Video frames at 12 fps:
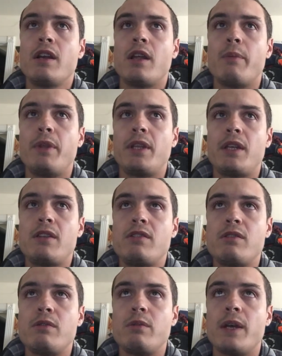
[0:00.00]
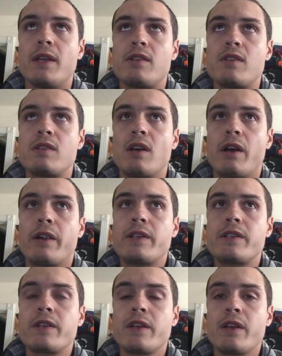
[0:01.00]
ability to
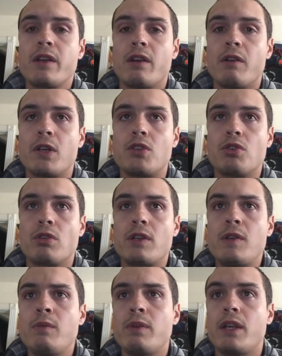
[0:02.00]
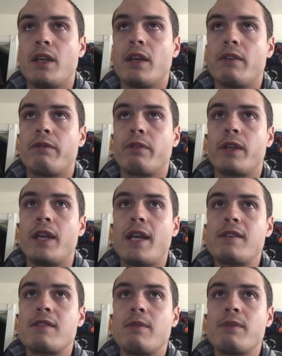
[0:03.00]
start our journey, we forget
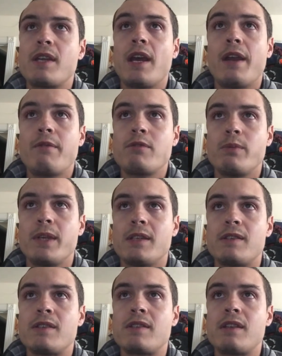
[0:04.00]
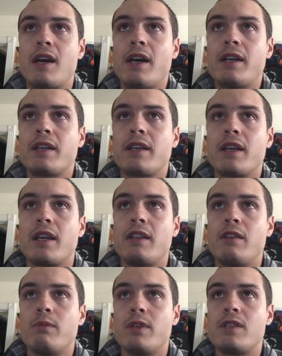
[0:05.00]
sometimes, we get stuck, and
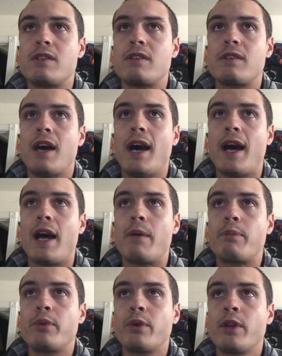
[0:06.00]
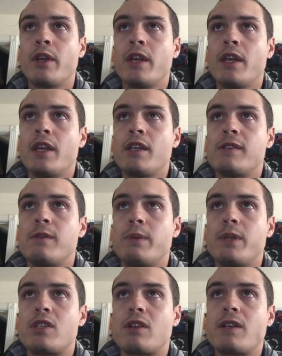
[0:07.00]
then we stop. So when we
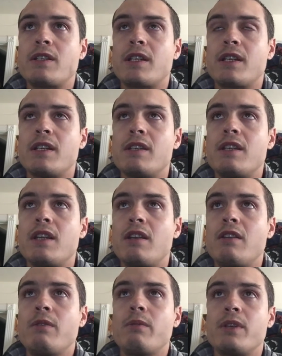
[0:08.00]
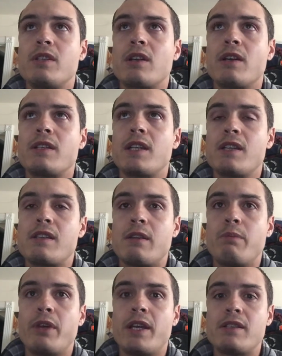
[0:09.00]
start to continue and we start to get to the
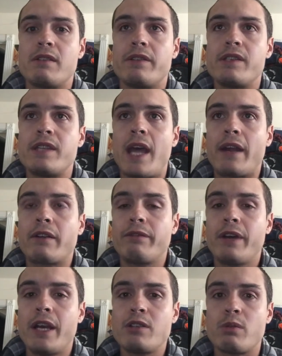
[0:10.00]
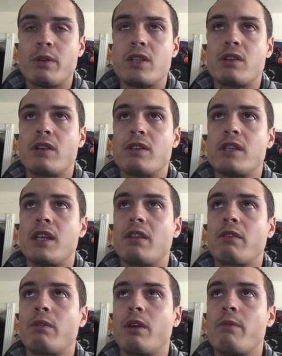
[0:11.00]
place of sacrifice, where we start to get
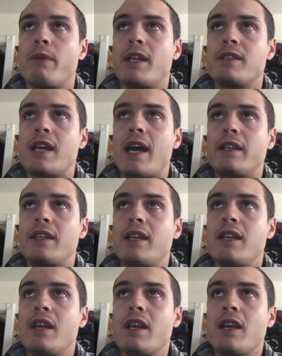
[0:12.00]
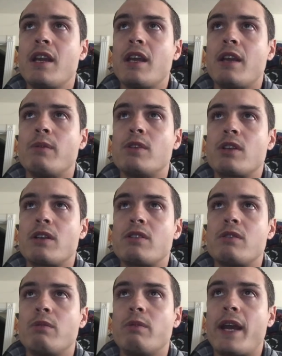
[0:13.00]
through our mentality, and we start
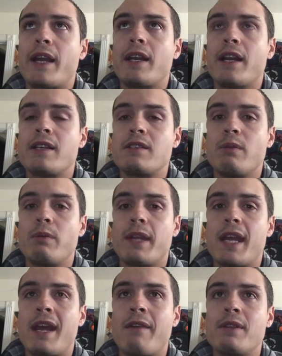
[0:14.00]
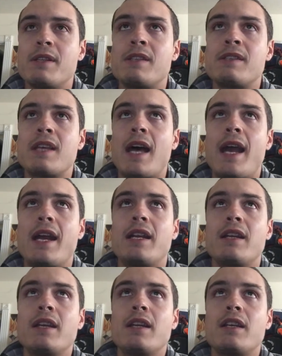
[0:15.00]
to recognize that what we have inside
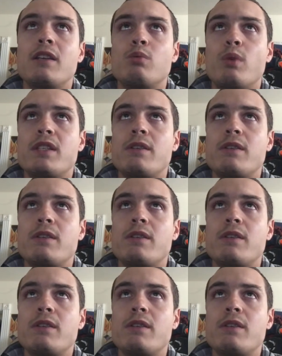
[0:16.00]
is what's